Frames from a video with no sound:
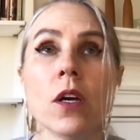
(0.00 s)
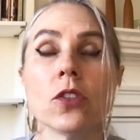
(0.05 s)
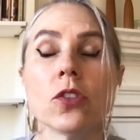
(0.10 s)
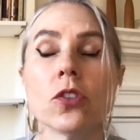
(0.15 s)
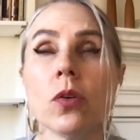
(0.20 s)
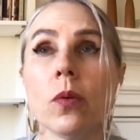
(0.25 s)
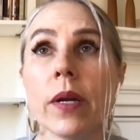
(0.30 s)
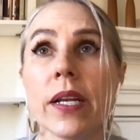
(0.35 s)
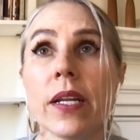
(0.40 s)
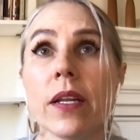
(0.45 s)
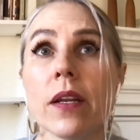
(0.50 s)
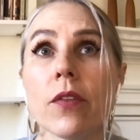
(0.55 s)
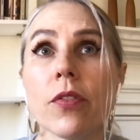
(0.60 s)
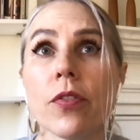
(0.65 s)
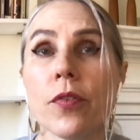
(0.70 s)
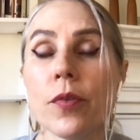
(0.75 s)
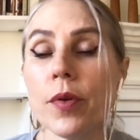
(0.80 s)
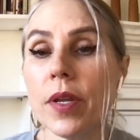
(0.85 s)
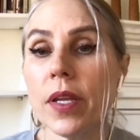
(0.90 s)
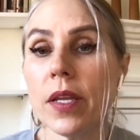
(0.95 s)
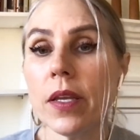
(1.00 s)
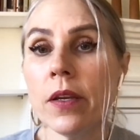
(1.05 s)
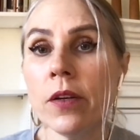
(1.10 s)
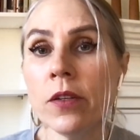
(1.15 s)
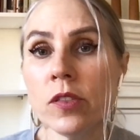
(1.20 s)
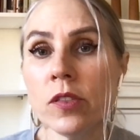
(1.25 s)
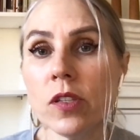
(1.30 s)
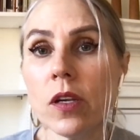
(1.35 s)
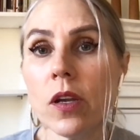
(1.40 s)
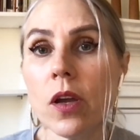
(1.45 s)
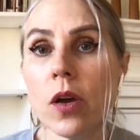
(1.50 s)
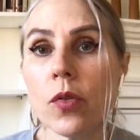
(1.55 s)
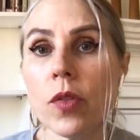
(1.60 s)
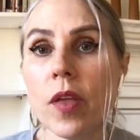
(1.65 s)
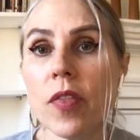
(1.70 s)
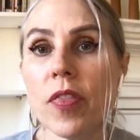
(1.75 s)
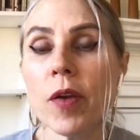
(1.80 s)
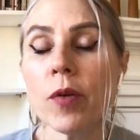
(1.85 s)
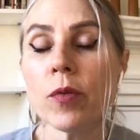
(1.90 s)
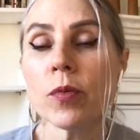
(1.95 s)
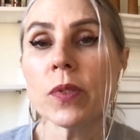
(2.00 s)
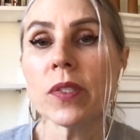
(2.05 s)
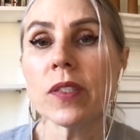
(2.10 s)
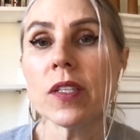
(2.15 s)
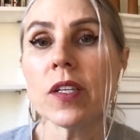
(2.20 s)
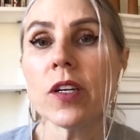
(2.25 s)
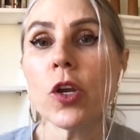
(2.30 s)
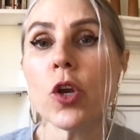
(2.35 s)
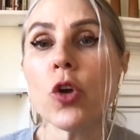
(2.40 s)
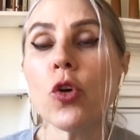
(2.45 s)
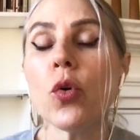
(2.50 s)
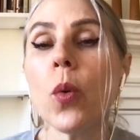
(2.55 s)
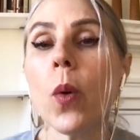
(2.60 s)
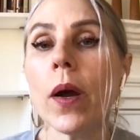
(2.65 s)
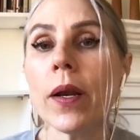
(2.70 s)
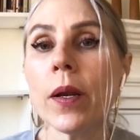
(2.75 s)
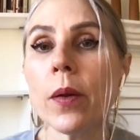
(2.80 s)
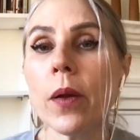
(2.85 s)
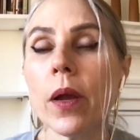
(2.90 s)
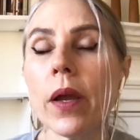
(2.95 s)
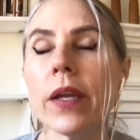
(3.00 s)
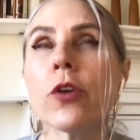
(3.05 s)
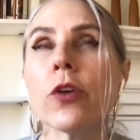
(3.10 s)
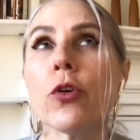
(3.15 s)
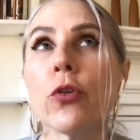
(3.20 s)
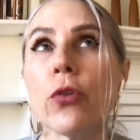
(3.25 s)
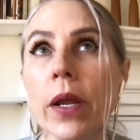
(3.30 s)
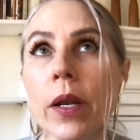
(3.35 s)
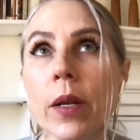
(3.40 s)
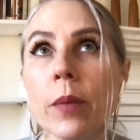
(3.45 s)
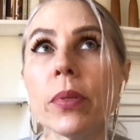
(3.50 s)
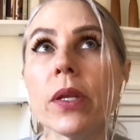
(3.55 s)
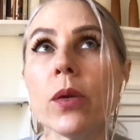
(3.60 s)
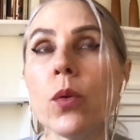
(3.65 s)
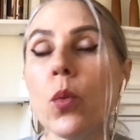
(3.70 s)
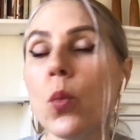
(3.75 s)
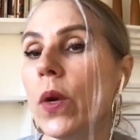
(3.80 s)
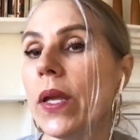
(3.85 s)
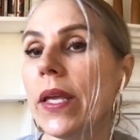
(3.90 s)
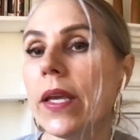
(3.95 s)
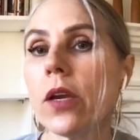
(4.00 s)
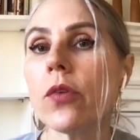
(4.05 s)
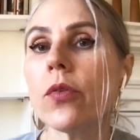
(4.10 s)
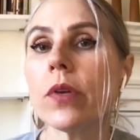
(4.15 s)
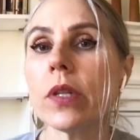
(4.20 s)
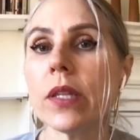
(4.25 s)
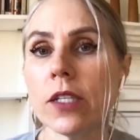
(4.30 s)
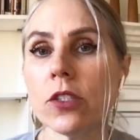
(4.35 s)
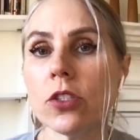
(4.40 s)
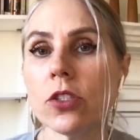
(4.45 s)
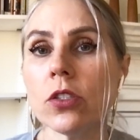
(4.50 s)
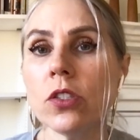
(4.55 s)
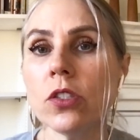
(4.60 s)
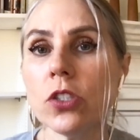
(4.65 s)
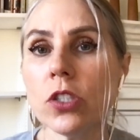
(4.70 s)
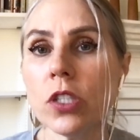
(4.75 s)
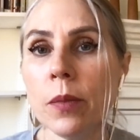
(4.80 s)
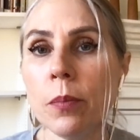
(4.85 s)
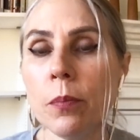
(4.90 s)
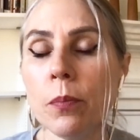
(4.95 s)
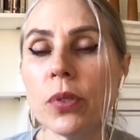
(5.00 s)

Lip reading: 20 to 30 years ago, that there was an incredibly weak relationship